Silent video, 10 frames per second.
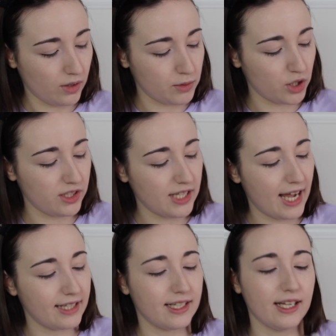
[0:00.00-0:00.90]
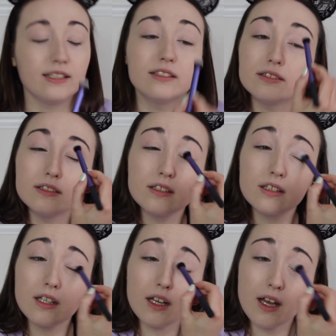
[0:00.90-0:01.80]
So I'm just setting
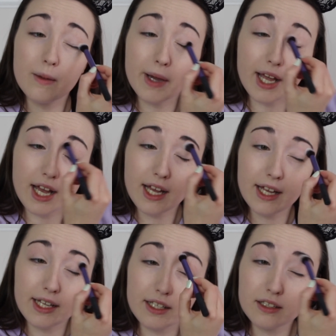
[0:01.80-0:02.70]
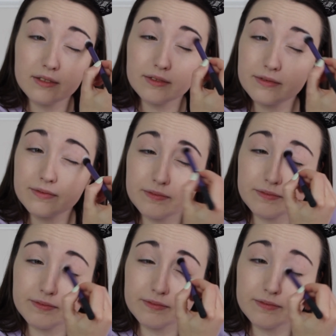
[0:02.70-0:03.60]
my eye.
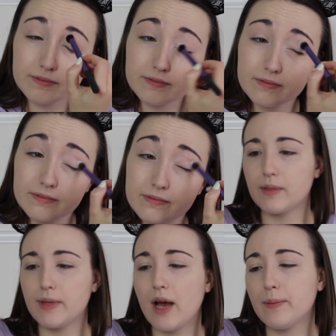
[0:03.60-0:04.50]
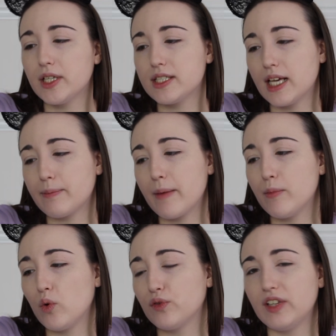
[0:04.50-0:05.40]
So now I'm going to take my
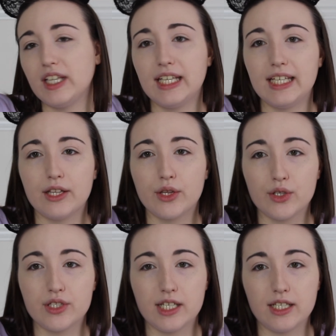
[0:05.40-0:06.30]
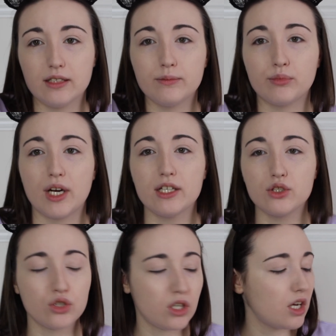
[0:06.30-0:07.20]
Morphe E13
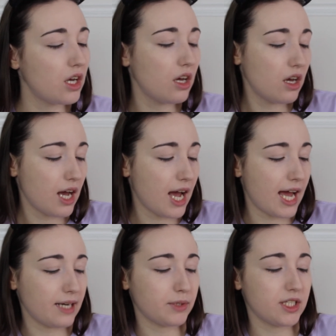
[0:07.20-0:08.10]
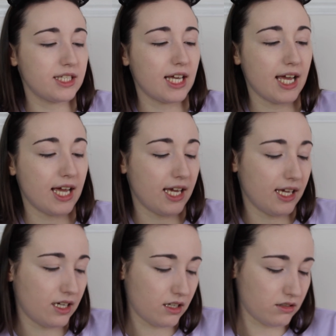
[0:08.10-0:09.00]
brush and I'm going to
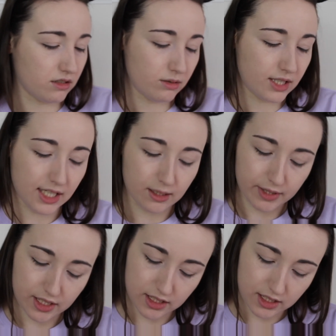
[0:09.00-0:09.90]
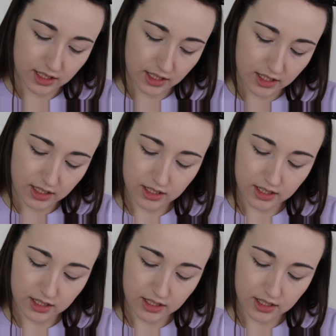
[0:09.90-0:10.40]
take, oh, what colour am I going to take?